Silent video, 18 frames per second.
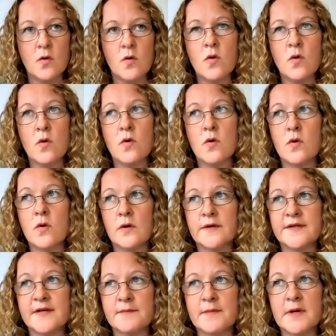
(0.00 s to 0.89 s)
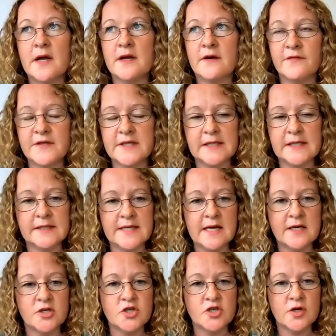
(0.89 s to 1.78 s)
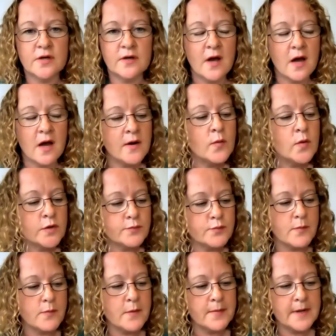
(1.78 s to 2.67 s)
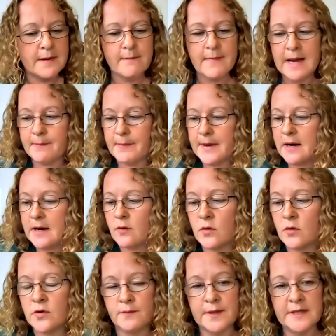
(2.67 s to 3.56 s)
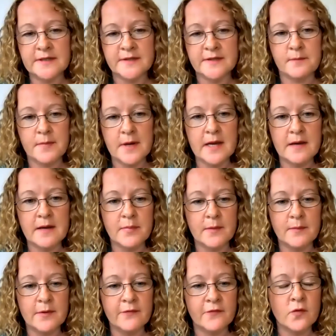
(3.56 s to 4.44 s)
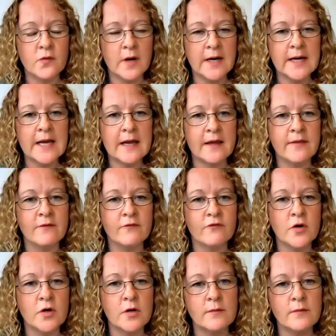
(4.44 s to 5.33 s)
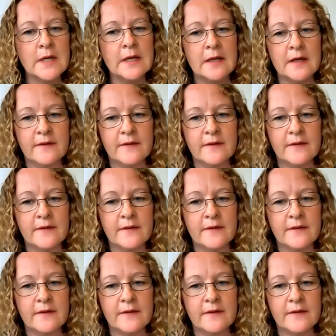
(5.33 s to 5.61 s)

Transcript: or some kind of dictation, I would probably map on a piece of paper before I get in the room,